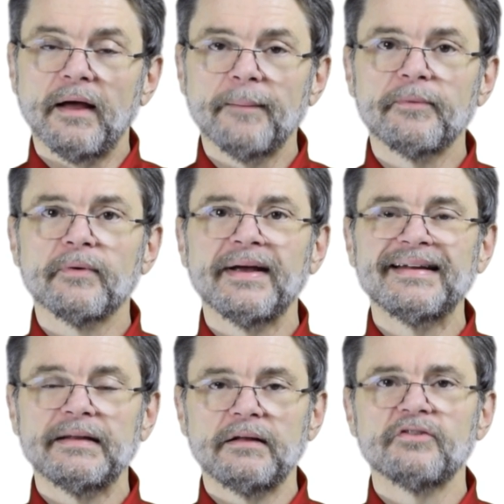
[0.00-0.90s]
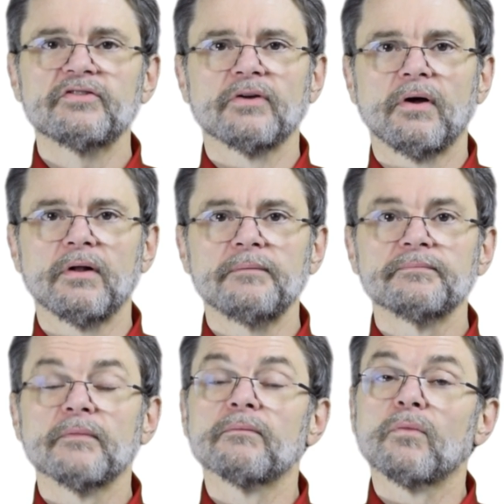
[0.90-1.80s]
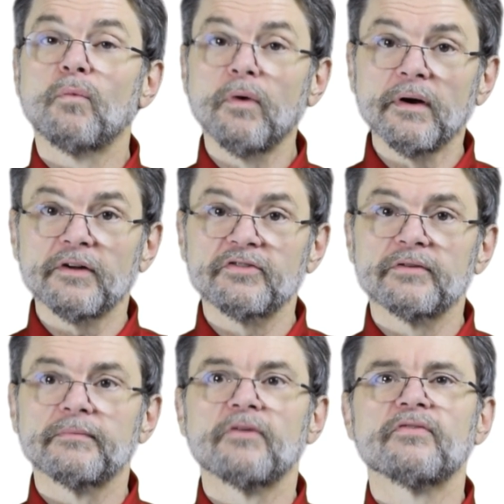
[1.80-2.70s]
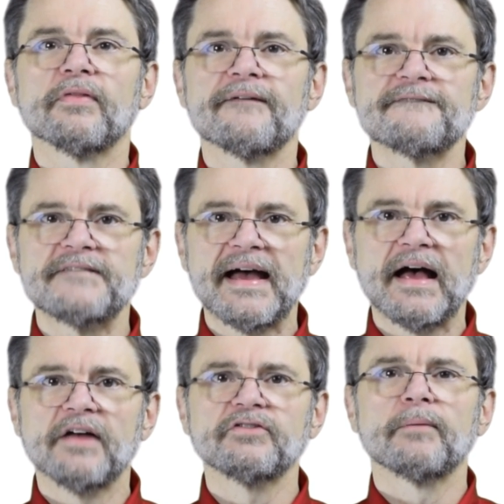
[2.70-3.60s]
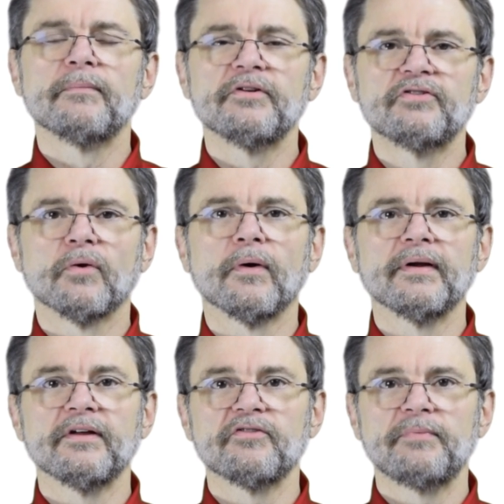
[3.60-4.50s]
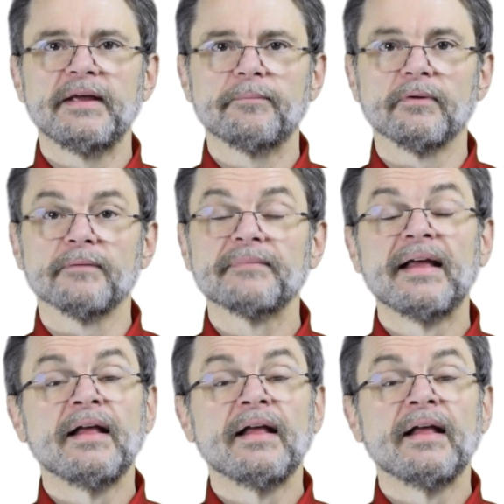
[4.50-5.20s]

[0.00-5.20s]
upgrade and install works for the vast majority of people.